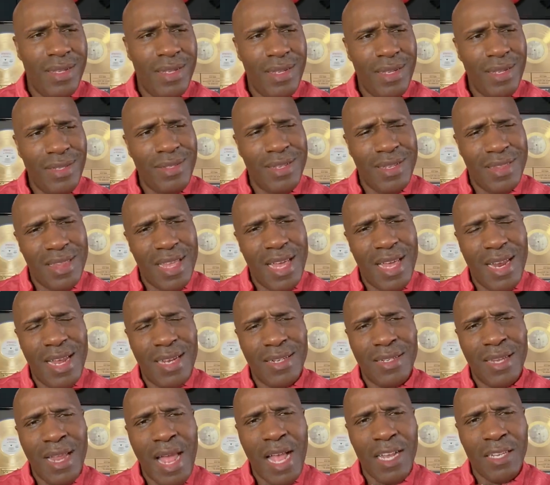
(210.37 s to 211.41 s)
Isn't that
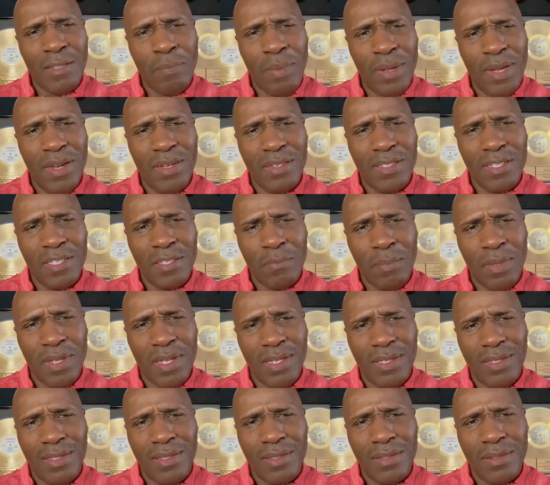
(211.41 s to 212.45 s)
at taxpayers'
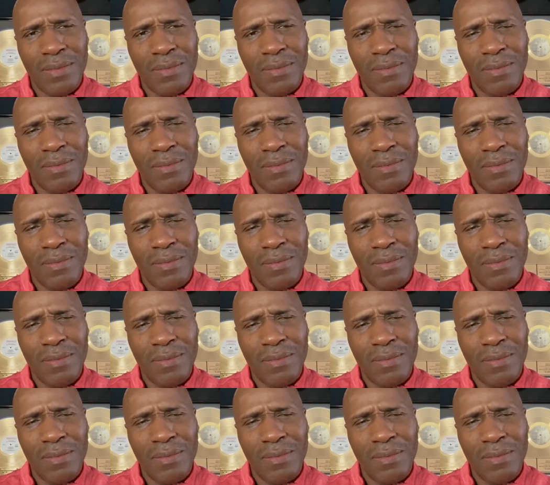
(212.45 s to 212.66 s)
expense?